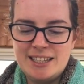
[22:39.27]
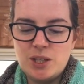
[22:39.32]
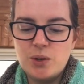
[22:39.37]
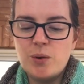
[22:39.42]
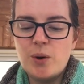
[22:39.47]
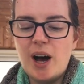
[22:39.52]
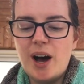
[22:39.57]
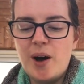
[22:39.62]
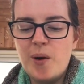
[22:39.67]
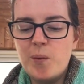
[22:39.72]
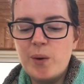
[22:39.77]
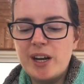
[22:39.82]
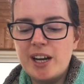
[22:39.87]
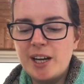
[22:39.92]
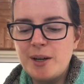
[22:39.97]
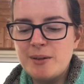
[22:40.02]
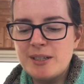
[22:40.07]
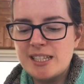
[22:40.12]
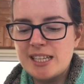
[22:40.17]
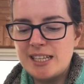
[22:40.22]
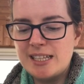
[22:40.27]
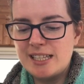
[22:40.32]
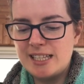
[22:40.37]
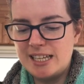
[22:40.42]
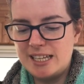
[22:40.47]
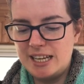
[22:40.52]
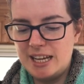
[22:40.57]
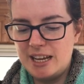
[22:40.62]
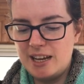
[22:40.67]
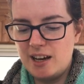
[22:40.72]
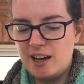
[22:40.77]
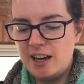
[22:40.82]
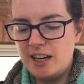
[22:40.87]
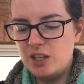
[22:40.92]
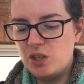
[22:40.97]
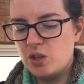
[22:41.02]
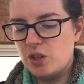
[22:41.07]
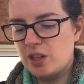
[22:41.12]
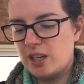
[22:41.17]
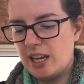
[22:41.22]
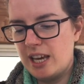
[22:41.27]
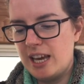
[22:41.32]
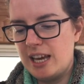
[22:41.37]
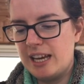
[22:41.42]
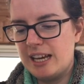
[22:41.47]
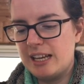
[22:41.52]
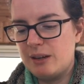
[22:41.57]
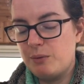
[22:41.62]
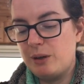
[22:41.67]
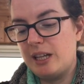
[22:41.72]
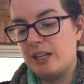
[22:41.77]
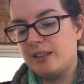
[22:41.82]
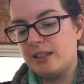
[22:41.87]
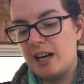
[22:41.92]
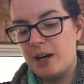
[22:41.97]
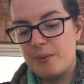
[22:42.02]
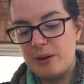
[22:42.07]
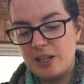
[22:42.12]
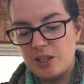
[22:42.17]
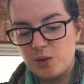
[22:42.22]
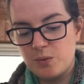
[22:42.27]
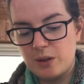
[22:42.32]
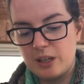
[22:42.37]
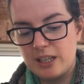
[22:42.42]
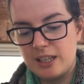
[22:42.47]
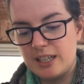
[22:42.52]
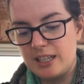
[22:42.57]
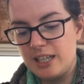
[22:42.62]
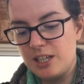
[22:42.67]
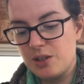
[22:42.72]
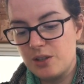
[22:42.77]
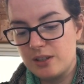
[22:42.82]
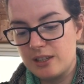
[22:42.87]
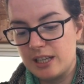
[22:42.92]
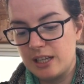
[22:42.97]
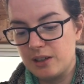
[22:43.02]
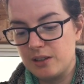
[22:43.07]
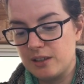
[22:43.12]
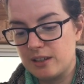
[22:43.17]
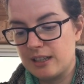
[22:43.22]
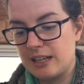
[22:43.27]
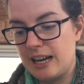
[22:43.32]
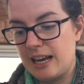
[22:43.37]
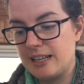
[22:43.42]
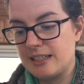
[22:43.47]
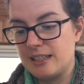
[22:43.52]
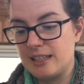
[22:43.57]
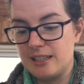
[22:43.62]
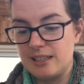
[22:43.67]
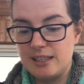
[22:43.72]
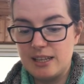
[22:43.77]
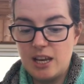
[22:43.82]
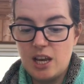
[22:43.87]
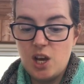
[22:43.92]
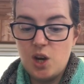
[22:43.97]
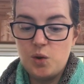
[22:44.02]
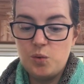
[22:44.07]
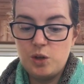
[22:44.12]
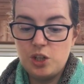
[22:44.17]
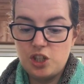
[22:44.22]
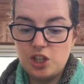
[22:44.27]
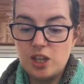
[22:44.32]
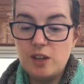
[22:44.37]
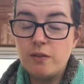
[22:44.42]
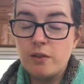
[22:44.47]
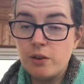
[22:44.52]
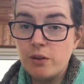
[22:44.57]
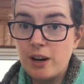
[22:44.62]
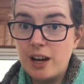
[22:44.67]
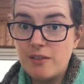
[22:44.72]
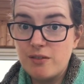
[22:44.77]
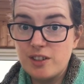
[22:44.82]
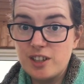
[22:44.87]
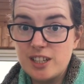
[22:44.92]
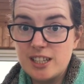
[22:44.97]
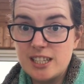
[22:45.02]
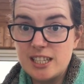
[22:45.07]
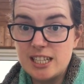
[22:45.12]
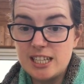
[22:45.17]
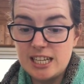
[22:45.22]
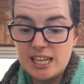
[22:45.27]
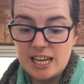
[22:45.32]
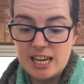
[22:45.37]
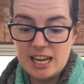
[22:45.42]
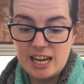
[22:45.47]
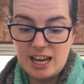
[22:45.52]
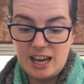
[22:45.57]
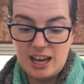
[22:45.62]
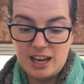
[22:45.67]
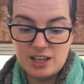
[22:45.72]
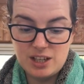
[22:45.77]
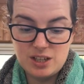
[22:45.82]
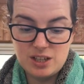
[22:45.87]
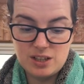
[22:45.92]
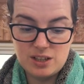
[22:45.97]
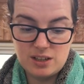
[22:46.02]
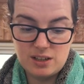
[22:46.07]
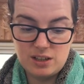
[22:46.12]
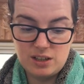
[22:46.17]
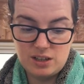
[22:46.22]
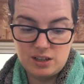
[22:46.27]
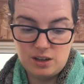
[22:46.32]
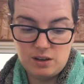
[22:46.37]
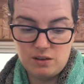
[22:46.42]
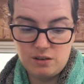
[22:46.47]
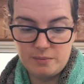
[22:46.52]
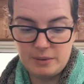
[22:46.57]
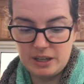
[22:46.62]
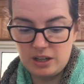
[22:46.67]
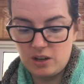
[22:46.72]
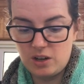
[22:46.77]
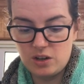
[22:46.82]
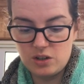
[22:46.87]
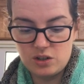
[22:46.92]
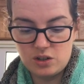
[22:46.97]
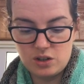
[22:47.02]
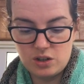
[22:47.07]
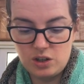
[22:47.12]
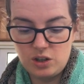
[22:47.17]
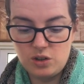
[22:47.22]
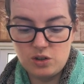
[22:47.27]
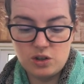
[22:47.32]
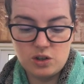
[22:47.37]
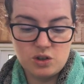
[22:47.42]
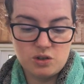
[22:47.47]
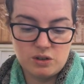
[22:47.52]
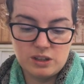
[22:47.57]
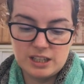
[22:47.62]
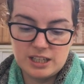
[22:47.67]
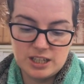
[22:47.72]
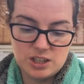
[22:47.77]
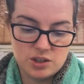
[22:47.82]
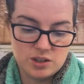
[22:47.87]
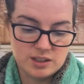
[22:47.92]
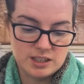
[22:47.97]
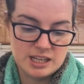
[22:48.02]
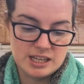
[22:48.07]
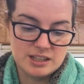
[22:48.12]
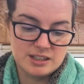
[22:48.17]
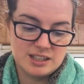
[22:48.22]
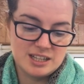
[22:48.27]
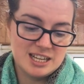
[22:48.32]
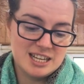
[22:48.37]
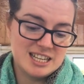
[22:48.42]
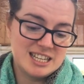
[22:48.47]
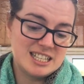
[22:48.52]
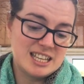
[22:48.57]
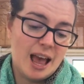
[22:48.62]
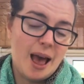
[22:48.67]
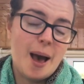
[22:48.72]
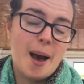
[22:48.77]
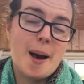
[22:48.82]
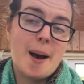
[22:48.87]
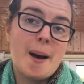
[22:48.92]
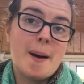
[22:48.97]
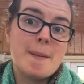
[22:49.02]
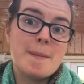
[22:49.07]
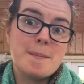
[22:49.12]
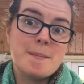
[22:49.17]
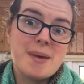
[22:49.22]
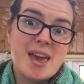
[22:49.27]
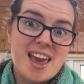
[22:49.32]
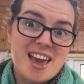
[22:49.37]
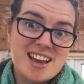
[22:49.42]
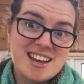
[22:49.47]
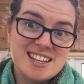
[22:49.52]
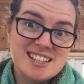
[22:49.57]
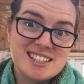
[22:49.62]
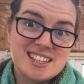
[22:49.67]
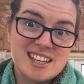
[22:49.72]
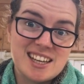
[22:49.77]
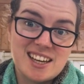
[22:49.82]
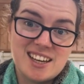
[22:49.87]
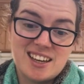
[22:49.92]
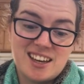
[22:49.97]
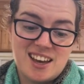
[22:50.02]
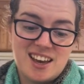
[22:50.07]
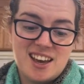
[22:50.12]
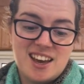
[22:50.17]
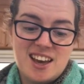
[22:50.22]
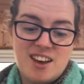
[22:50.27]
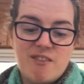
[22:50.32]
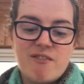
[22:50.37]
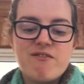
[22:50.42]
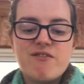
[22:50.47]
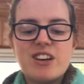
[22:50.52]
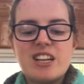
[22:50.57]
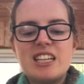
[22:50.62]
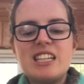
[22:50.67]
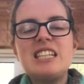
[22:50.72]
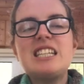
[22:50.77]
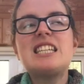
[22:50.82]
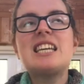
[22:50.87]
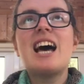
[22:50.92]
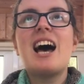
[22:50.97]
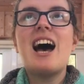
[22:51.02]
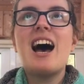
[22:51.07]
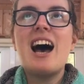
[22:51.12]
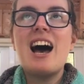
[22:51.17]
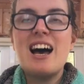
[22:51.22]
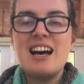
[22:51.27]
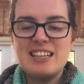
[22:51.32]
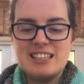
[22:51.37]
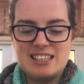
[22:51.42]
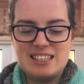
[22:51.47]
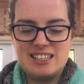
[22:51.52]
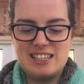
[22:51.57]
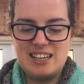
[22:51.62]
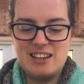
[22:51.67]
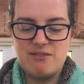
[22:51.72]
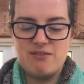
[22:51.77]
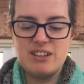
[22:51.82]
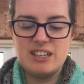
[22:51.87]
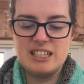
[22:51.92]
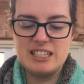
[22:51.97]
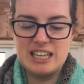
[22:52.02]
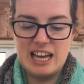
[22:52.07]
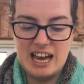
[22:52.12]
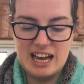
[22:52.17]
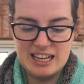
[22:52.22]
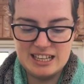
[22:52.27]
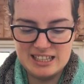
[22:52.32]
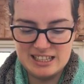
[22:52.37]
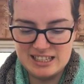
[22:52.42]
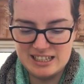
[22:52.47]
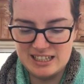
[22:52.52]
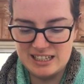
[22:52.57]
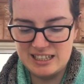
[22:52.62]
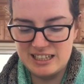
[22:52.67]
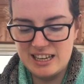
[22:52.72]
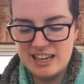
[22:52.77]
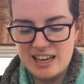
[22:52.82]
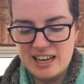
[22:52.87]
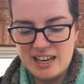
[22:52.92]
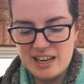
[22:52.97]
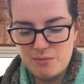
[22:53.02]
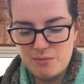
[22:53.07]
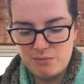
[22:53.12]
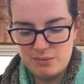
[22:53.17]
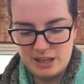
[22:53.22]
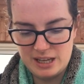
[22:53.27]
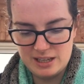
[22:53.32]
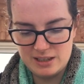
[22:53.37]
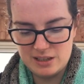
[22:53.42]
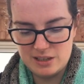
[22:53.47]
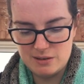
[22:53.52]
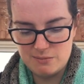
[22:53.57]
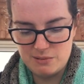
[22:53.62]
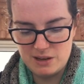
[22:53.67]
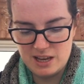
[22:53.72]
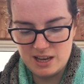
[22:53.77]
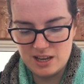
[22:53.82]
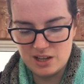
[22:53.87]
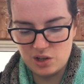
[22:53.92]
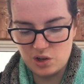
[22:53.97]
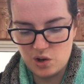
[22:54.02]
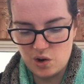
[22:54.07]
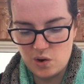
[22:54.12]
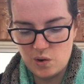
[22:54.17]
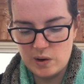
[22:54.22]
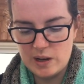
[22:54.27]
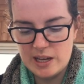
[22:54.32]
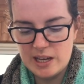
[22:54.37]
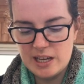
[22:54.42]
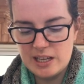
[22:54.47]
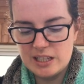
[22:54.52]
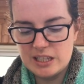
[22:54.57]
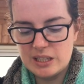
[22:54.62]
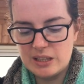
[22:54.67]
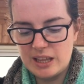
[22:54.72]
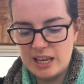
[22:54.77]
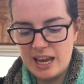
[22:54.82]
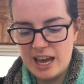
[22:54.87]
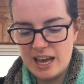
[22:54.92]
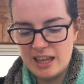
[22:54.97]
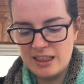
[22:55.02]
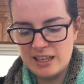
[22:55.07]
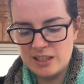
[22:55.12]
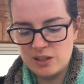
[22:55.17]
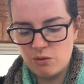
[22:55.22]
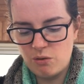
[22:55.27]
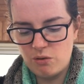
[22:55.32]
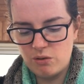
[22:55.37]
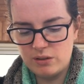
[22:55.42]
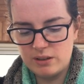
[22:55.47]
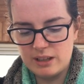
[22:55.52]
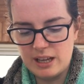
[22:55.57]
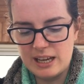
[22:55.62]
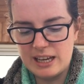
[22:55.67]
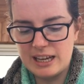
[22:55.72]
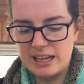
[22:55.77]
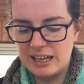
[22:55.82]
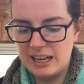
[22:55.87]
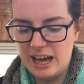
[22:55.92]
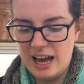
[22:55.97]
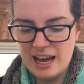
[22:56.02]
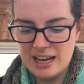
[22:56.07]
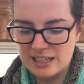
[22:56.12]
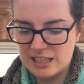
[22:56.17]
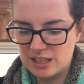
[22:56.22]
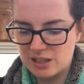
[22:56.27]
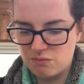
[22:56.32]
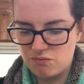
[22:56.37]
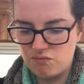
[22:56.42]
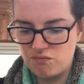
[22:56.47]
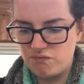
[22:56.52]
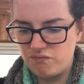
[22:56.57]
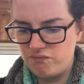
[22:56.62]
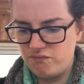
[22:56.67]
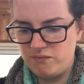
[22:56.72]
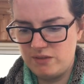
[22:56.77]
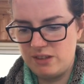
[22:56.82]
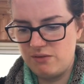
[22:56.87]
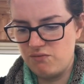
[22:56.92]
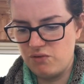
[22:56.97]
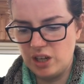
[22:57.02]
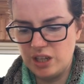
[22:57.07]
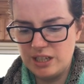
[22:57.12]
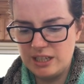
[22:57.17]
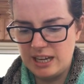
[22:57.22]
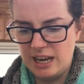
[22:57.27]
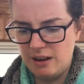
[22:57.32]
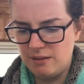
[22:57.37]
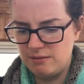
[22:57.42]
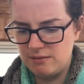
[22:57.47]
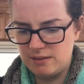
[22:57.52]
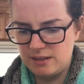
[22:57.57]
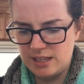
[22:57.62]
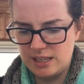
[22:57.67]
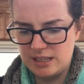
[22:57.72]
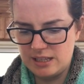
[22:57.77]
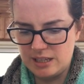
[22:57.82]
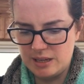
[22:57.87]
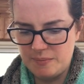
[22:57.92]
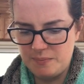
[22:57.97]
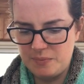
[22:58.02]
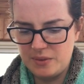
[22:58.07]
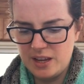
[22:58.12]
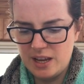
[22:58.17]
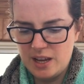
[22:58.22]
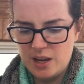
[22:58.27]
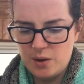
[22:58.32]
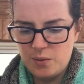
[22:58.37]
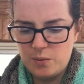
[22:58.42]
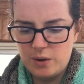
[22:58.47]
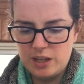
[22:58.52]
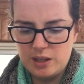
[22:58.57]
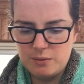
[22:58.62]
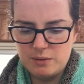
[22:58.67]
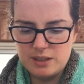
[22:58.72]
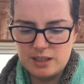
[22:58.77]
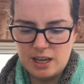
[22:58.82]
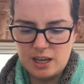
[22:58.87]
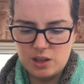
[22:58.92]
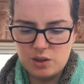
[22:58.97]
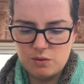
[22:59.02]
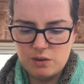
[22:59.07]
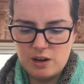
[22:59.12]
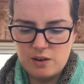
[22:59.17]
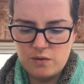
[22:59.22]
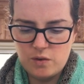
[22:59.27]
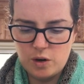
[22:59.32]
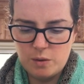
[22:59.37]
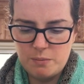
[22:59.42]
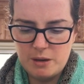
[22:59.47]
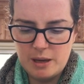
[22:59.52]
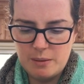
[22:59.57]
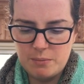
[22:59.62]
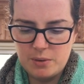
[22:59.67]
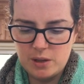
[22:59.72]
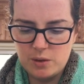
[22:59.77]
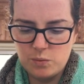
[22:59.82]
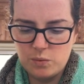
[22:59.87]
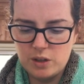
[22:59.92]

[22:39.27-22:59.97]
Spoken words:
So when I was in Sydney, I took I went to one of the Knitters Guild classes, which if you're ever in Sydney, and oh my gosh, you should join the Knitters Guild. It is amazing. Fantastic, fantastic place to be and go. So they have this whole like class rundown system where there was like 3 or 4 people.